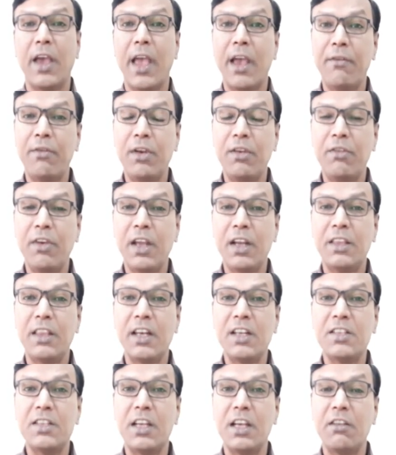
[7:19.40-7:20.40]
Everywhere
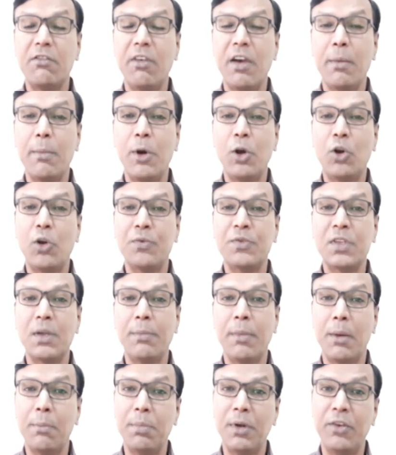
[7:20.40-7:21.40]
there is a requirement of
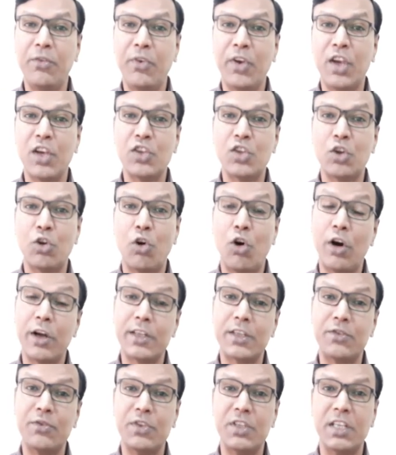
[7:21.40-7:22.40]
some amplification
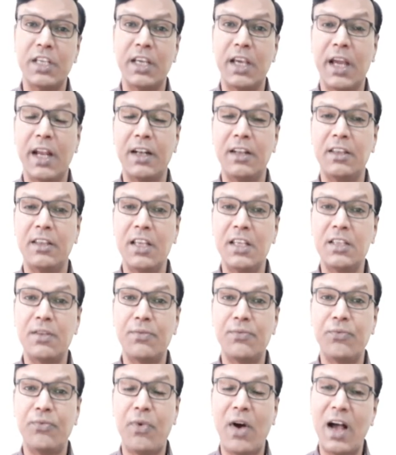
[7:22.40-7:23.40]
or switching and this
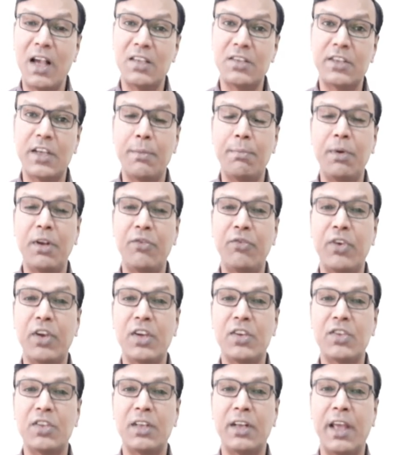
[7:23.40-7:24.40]
fast
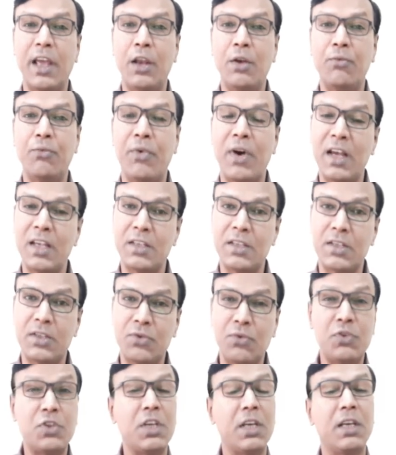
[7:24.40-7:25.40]
amplification and fast
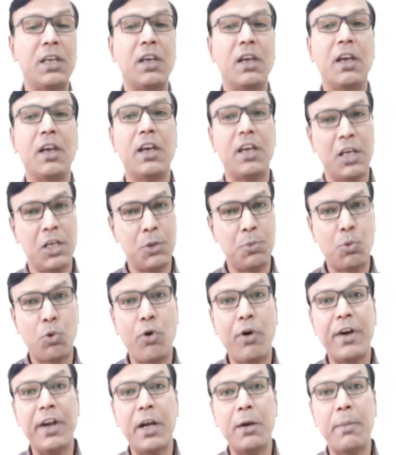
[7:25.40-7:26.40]
switching is
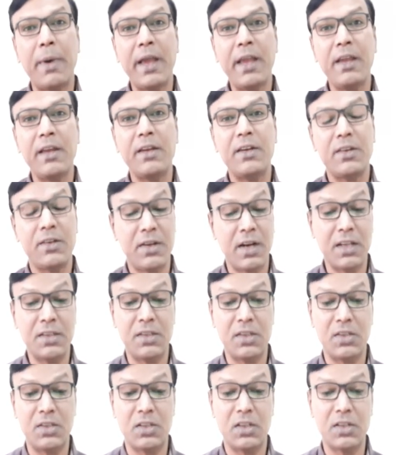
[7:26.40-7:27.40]
provided by
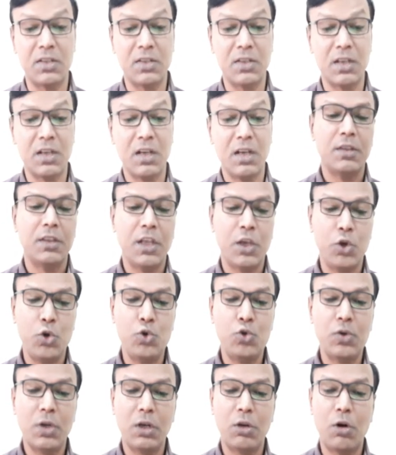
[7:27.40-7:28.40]
transistors. The
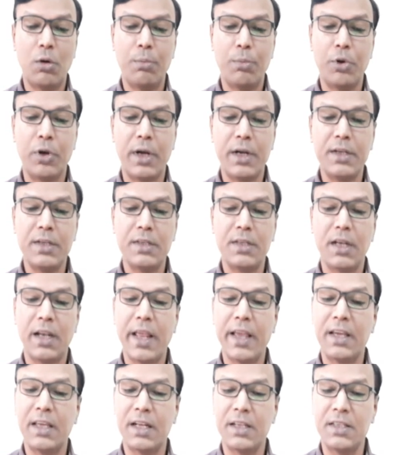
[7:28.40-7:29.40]
usual components
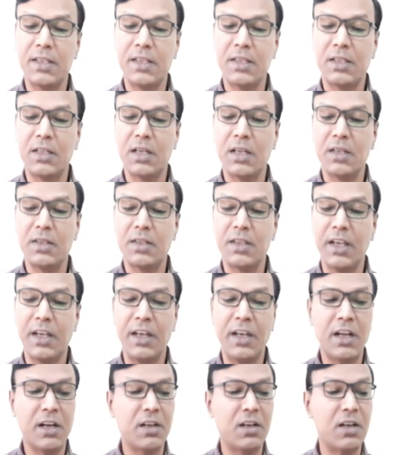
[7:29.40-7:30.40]
like resistors,
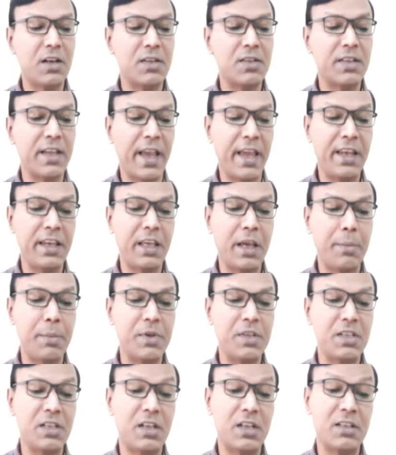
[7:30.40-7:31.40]
inductors and
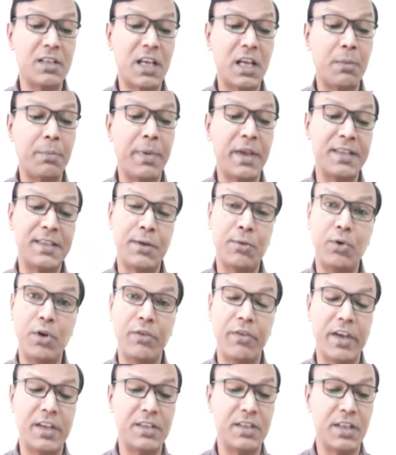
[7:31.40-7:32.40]
capacitors are passive
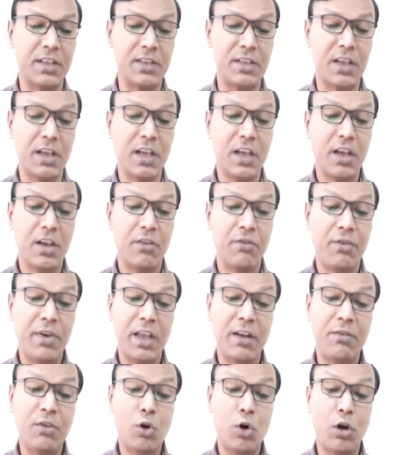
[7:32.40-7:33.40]
devices
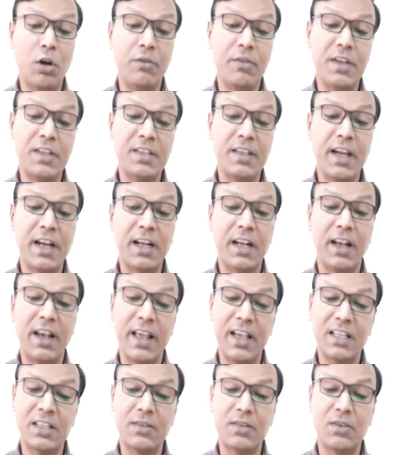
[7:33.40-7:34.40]
where we always get
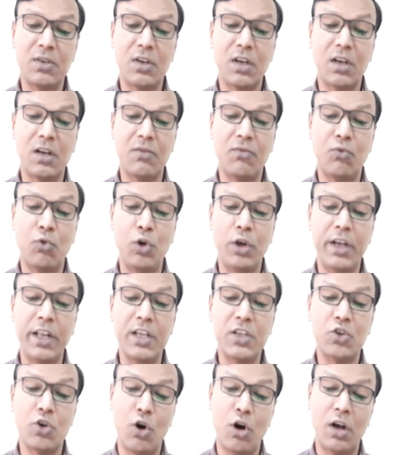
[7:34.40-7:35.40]
less
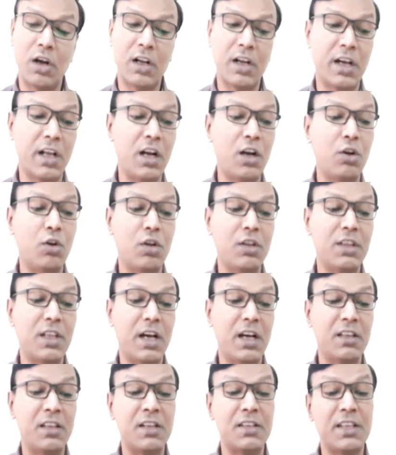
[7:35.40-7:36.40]
voltage or current on the
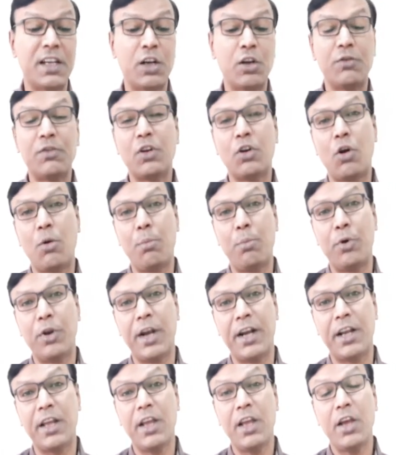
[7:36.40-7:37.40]
other side of the
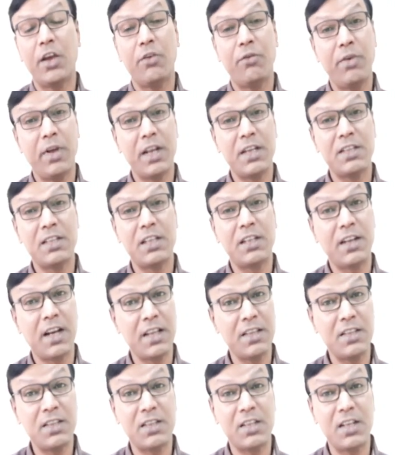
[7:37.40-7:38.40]
component whereas the
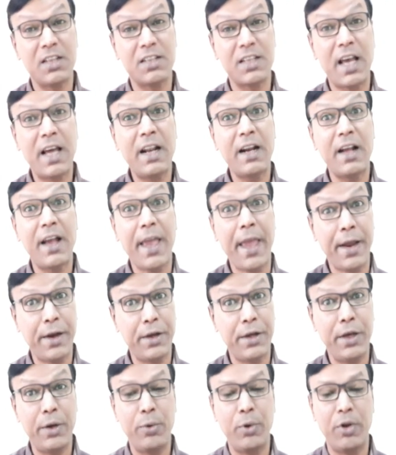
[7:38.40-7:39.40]
transistors are
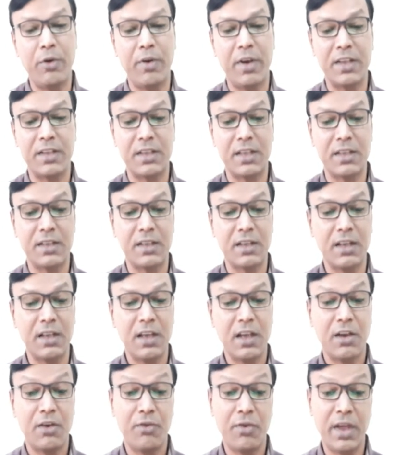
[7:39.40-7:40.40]
active devices
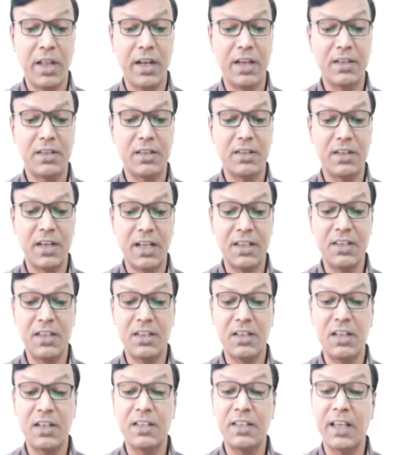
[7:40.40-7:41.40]
whereas
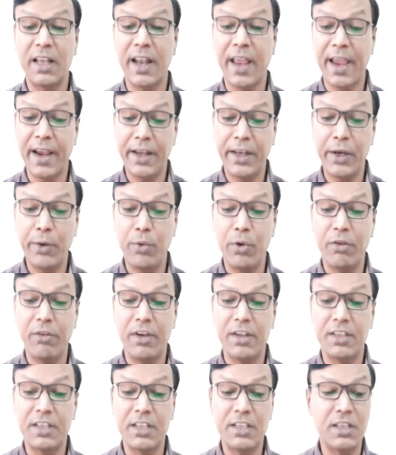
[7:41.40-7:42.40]
transistors are active
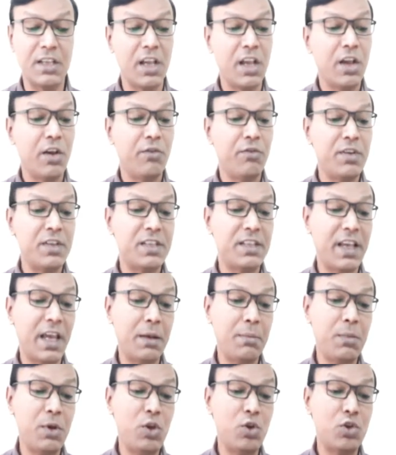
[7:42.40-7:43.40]
devices which
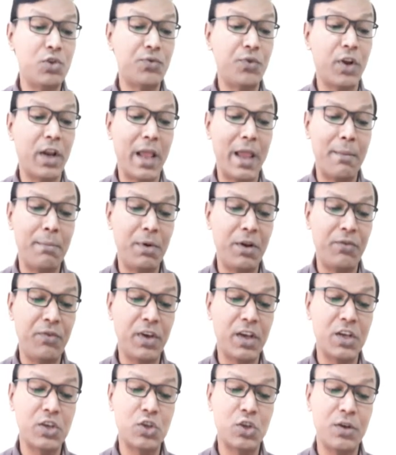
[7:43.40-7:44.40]
can be used for
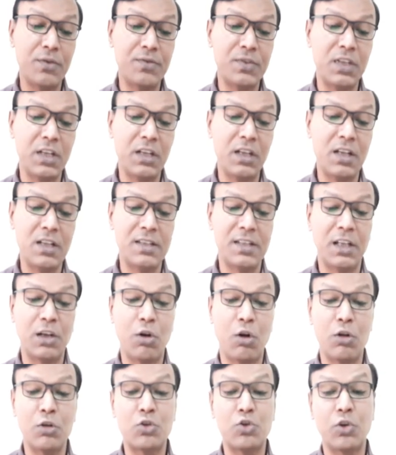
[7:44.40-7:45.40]
amplification of signals
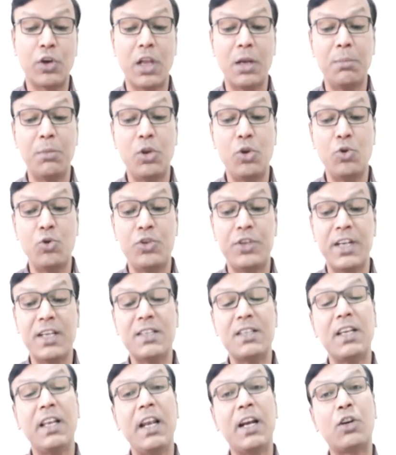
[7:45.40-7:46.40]
and also can be used
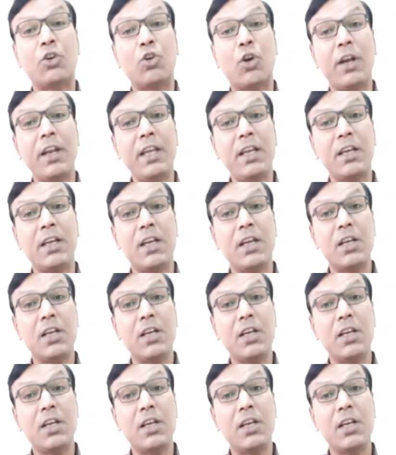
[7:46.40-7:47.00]
as electronic